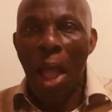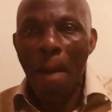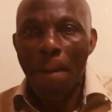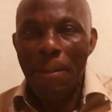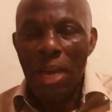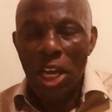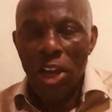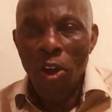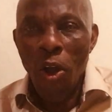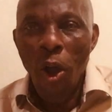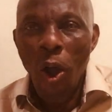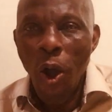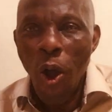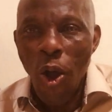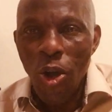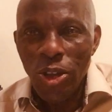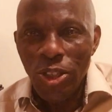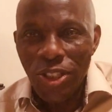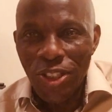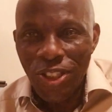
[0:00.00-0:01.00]

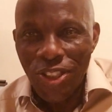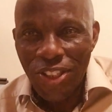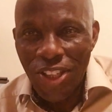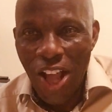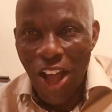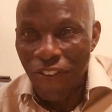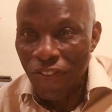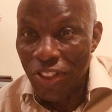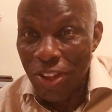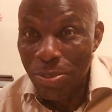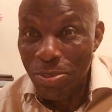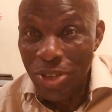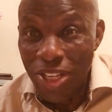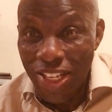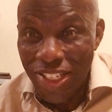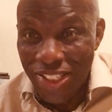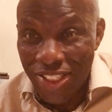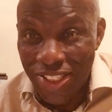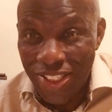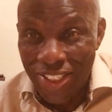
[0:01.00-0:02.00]
because of the
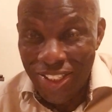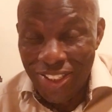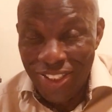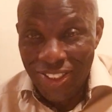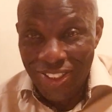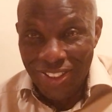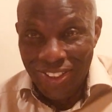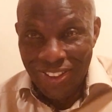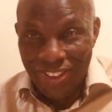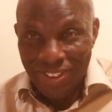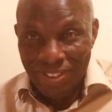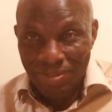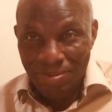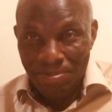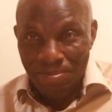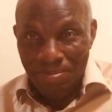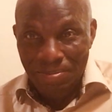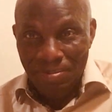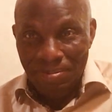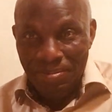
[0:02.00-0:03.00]
blessing
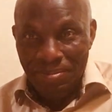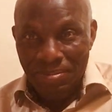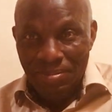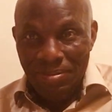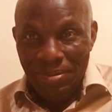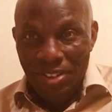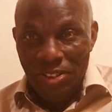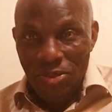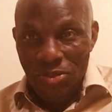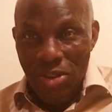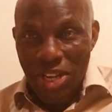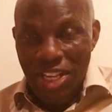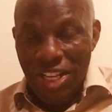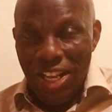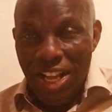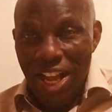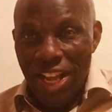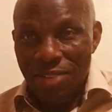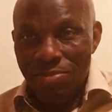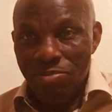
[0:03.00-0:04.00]
when
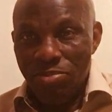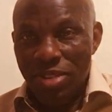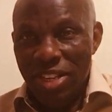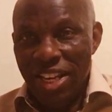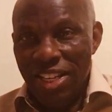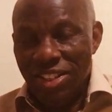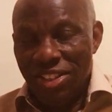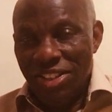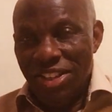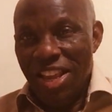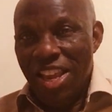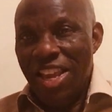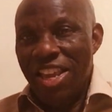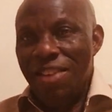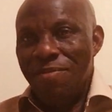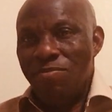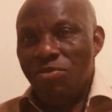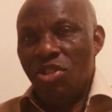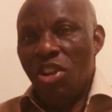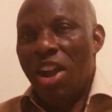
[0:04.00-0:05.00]
God bless
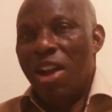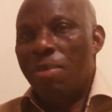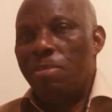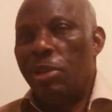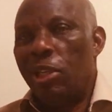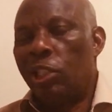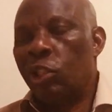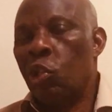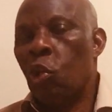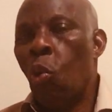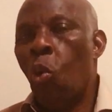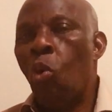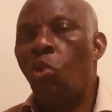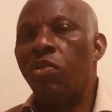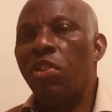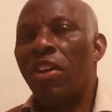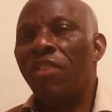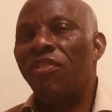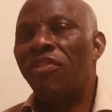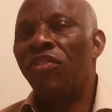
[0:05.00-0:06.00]
Abraham, it's
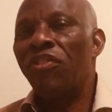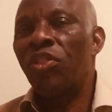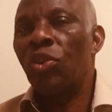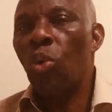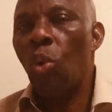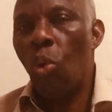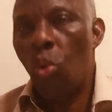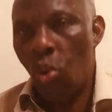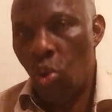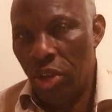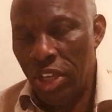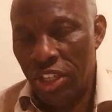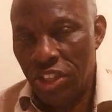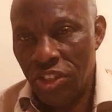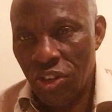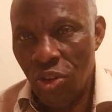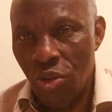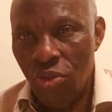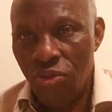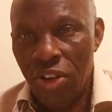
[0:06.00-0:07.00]
overflow, it's
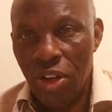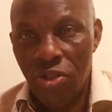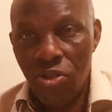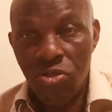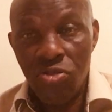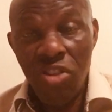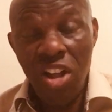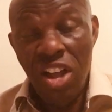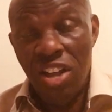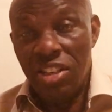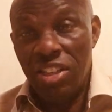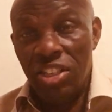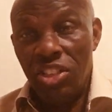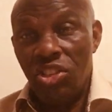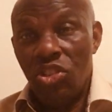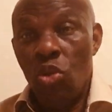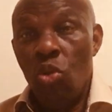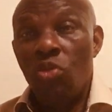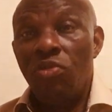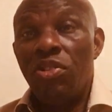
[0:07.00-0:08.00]
overrun, it's
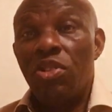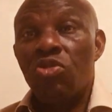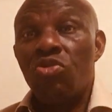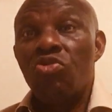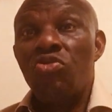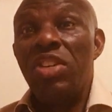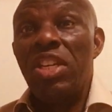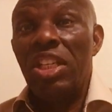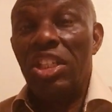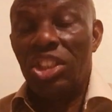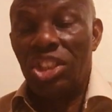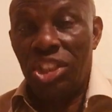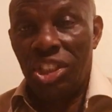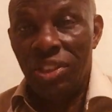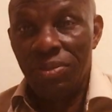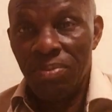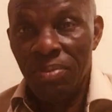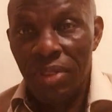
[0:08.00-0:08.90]
overreach,